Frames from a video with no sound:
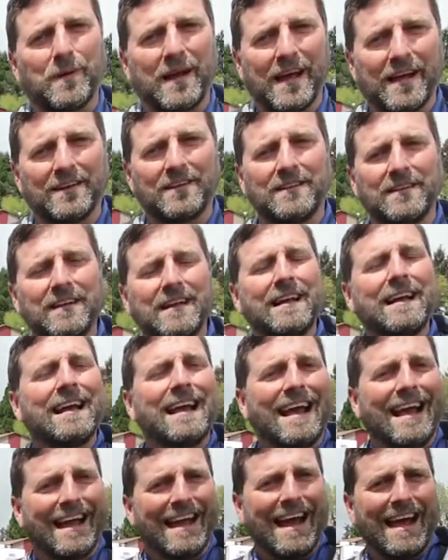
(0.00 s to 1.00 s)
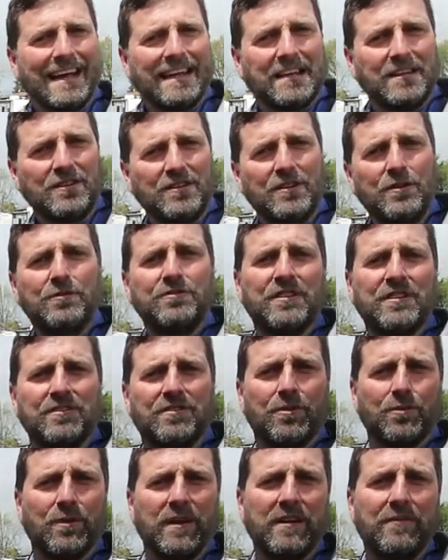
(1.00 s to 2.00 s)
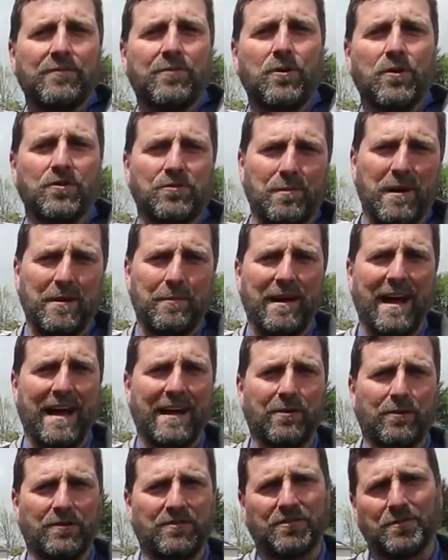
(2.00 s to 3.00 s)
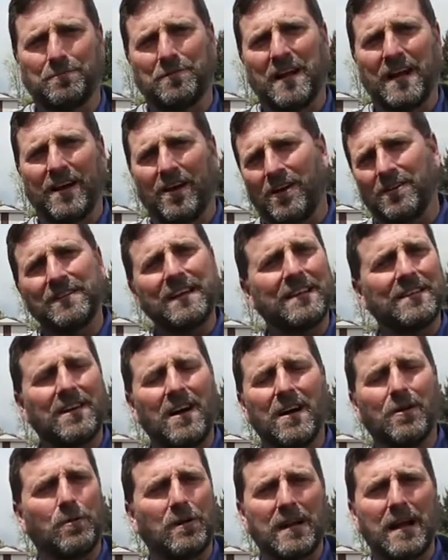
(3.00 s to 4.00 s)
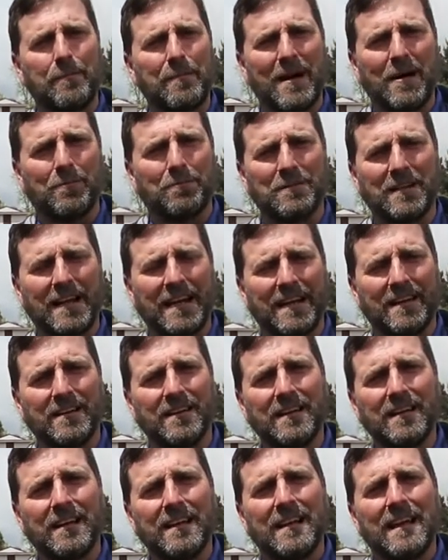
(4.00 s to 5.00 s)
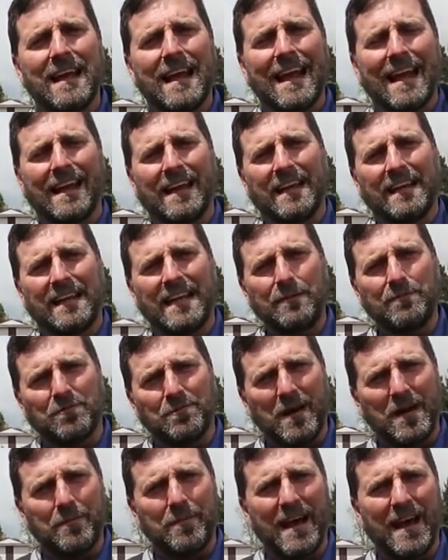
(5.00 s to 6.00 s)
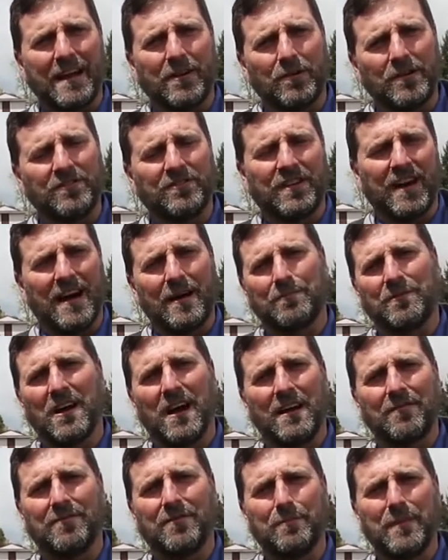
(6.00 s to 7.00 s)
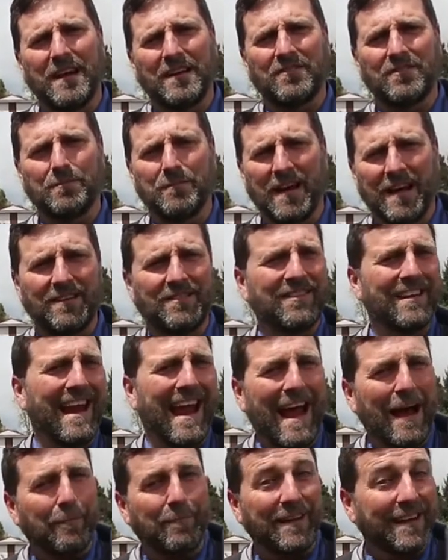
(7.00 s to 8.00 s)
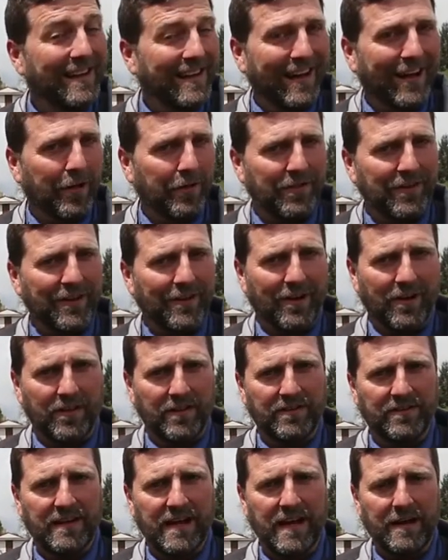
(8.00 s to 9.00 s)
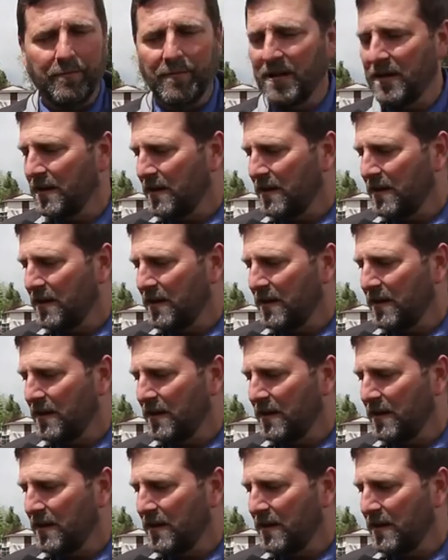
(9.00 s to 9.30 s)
panel and I can use it to reinforce my battery supply all day long while I'm out playing. And it keeps my batteries topped off and makes them nice and happy and healthy all the time.